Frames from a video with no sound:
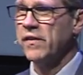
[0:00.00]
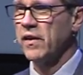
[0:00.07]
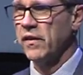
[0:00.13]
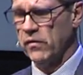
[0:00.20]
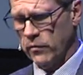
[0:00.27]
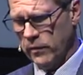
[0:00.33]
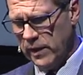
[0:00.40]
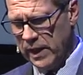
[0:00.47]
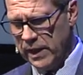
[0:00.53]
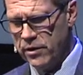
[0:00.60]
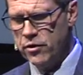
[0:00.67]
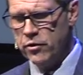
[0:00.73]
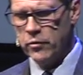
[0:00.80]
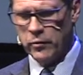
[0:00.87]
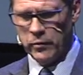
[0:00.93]
That's really
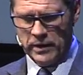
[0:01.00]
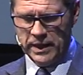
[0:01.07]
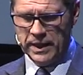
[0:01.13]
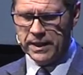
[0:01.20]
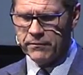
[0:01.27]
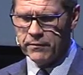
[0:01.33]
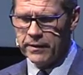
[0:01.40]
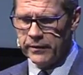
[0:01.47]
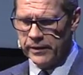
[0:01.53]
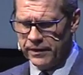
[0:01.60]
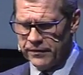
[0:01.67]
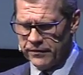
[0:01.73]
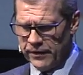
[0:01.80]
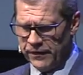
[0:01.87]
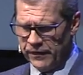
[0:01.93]
new and very
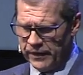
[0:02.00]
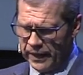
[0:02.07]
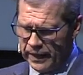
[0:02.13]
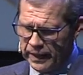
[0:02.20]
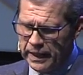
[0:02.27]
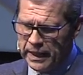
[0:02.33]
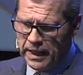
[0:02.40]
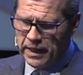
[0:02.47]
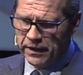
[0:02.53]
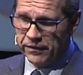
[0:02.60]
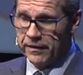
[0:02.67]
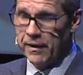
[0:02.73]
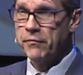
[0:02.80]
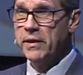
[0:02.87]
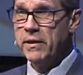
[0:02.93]
interesting
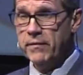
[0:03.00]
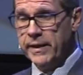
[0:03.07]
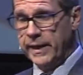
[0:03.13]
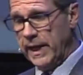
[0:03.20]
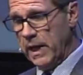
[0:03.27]
stuff. Even